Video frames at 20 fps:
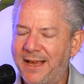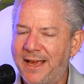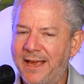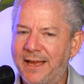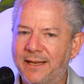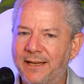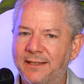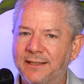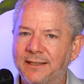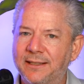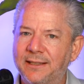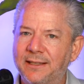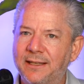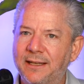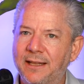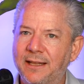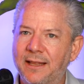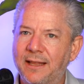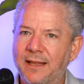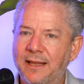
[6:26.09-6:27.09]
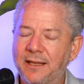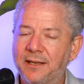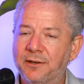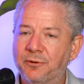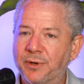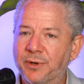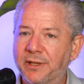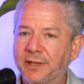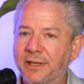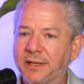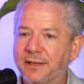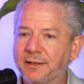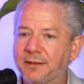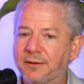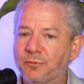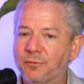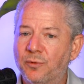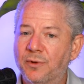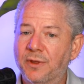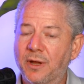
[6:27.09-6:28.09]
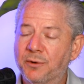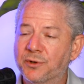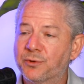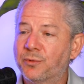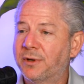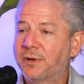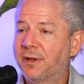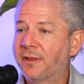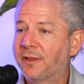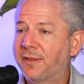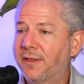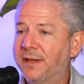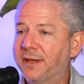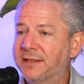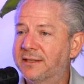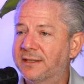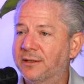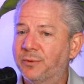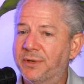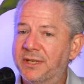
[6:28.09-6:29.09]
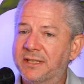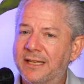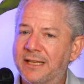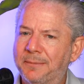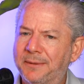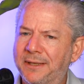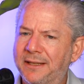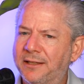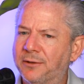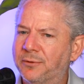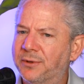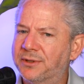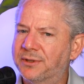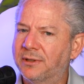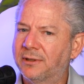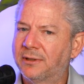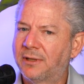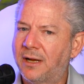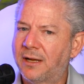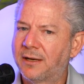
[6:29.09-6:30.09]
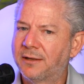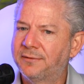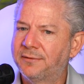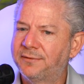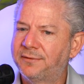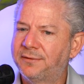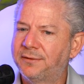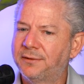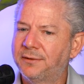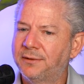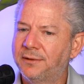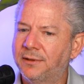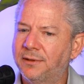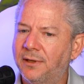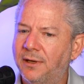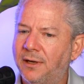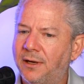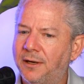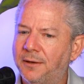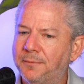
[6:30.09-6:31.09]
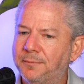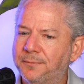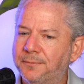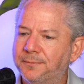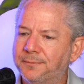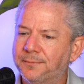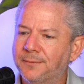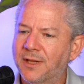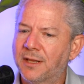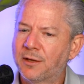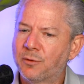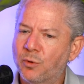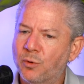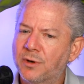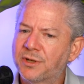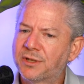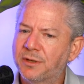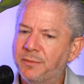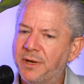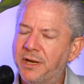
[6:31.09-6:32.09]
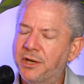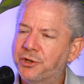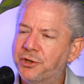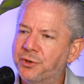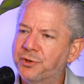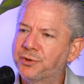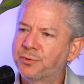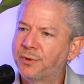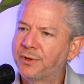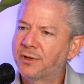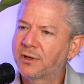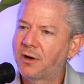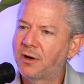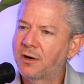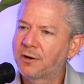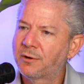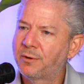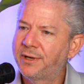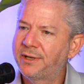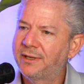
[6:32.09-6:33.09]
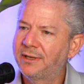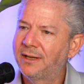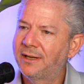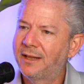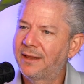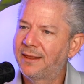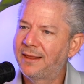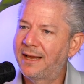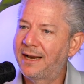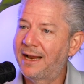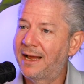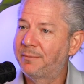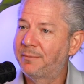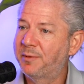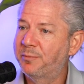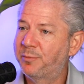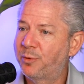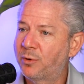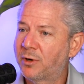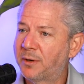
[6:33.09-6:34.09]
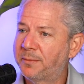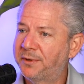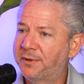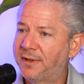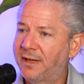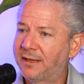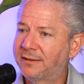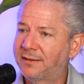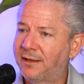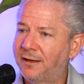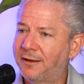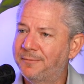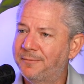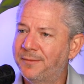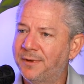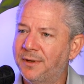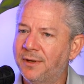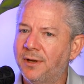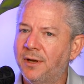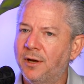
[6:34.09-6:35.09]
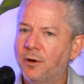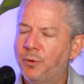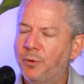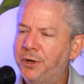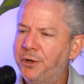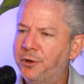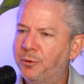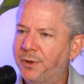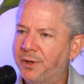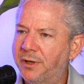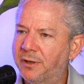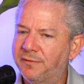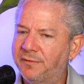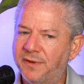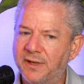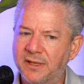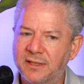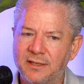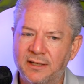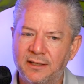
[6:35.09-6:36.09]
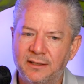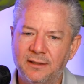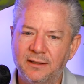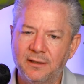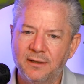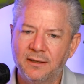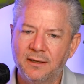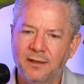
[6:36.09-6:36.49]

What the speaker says: And it really, that was one of the things that we stepped in. There was a lot of, there were some issues with the concrete that had been poured up to that time. We knew we could fix it.